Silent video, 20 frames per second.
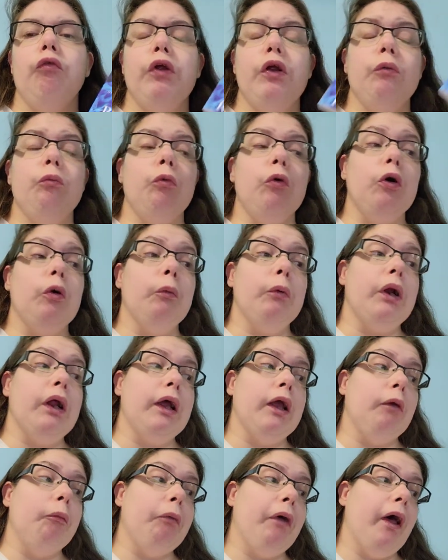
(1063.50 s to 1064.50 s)
read more when
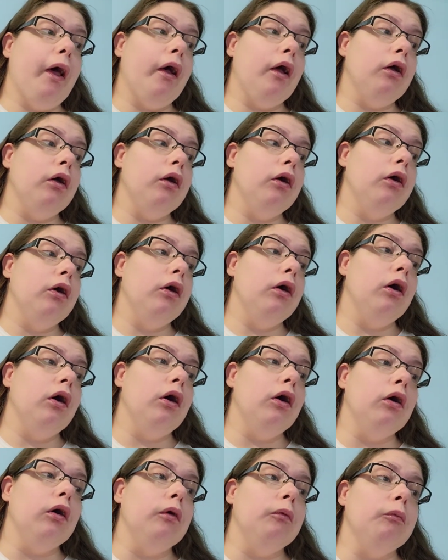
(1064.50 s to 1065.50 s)
I get back.
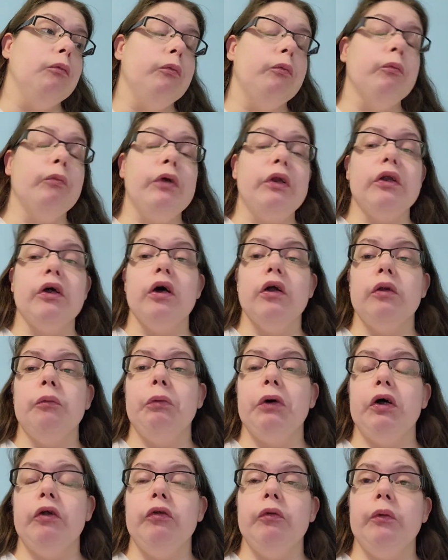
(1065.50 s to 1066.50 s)
We talked
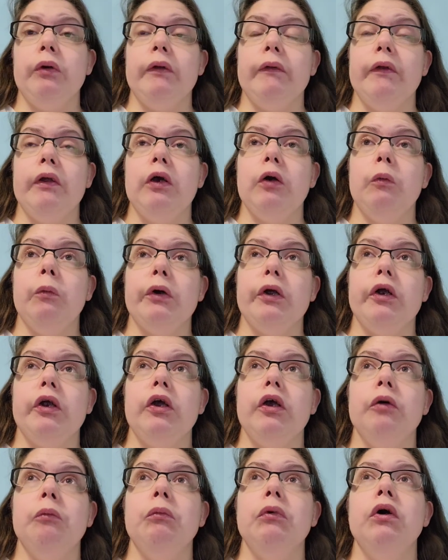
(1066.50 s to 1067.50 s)
about doing the
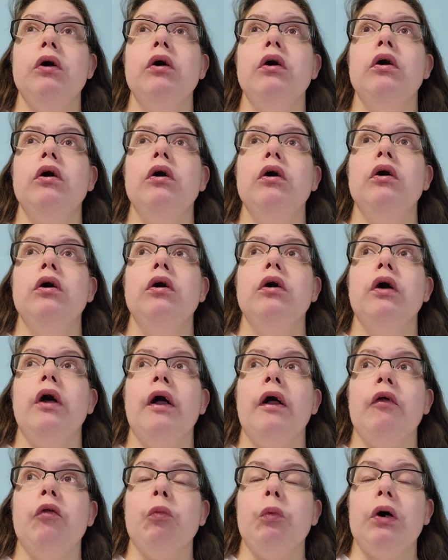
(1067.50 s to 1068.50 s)
aquarium
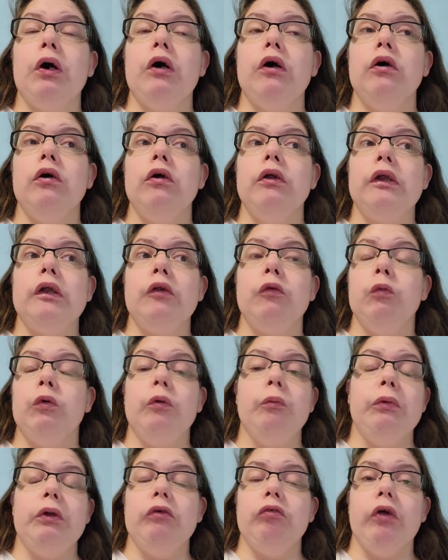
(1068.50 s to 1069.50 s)
as well, since
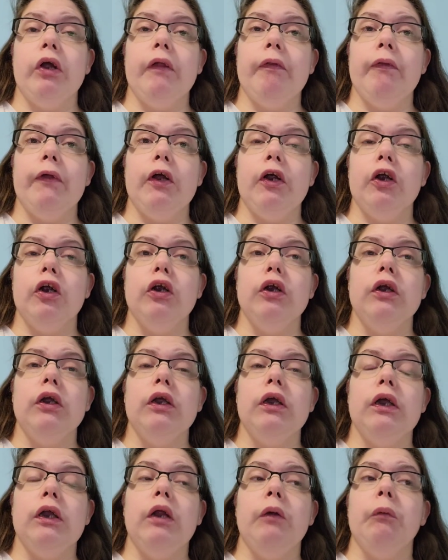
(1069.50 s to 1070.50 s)
we'll be right there
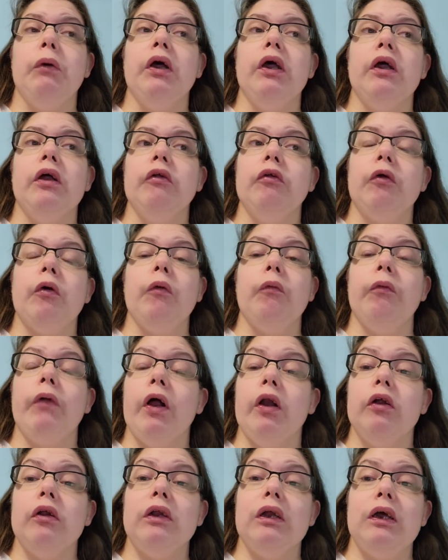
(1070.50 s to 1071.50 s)
anyway, so
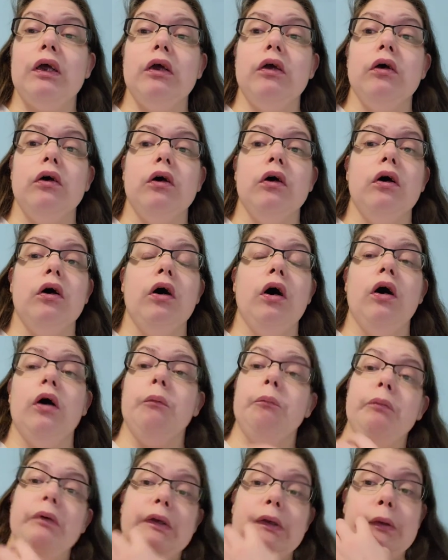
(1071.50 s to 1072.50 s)
that'll take
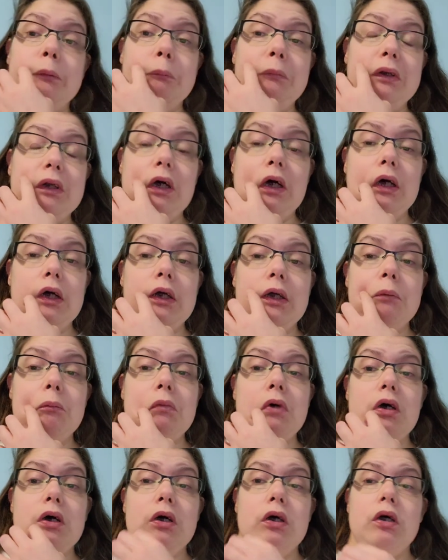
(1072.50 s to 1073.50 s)
up some
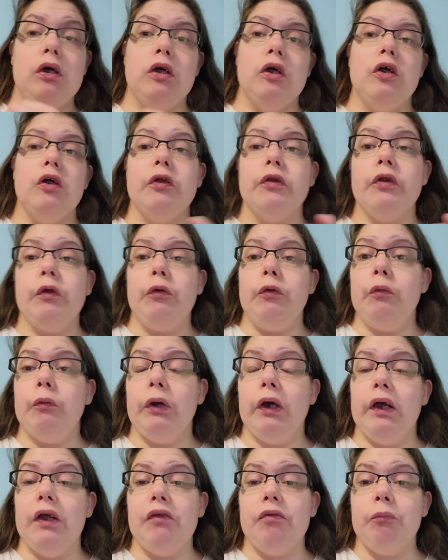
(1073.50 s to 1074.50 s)
time. So you
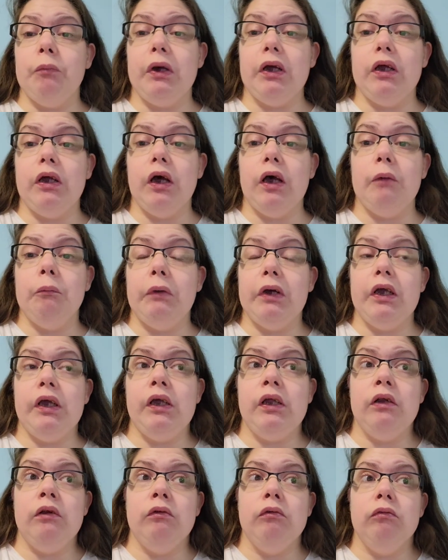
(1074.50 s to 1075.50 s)
guys I
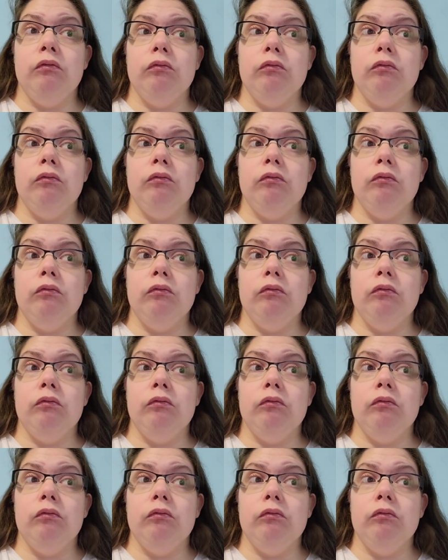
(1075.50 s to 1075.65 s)
might